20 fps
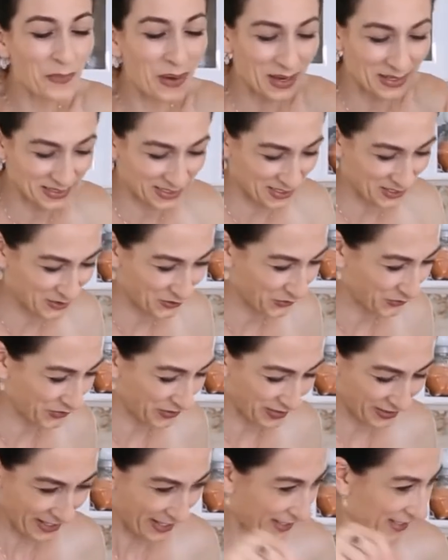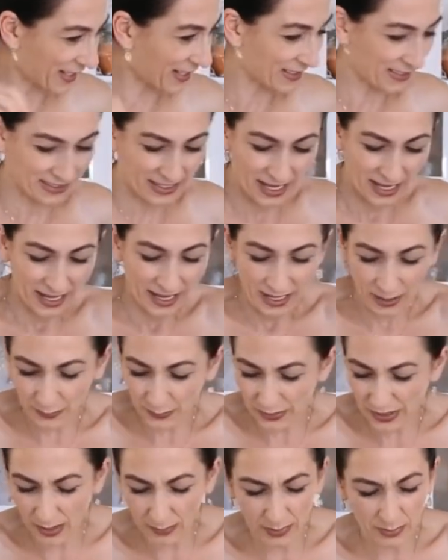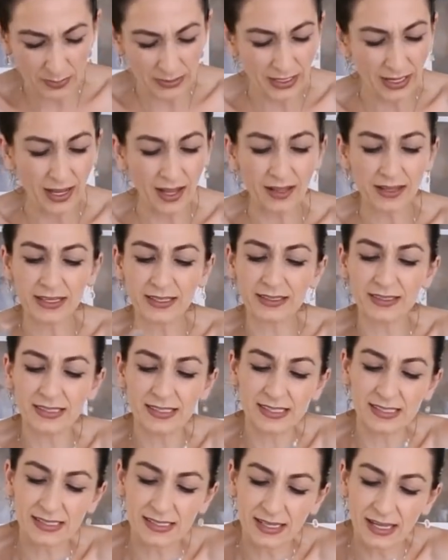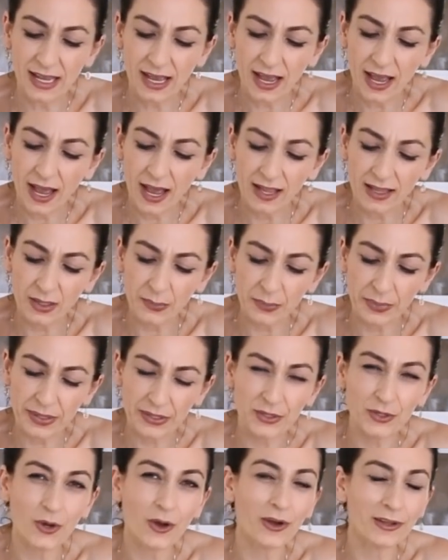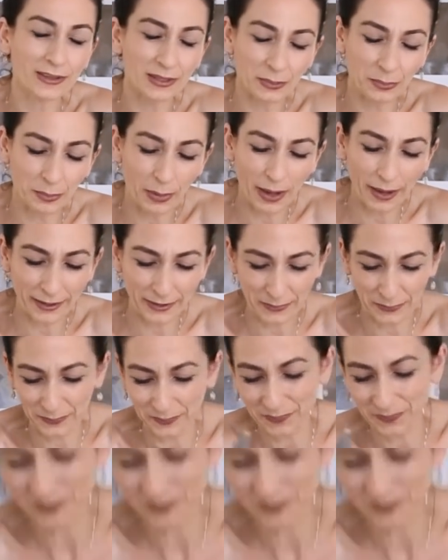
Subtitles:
much you feel like adding. And probably I'll add this jalapeno on the bottom.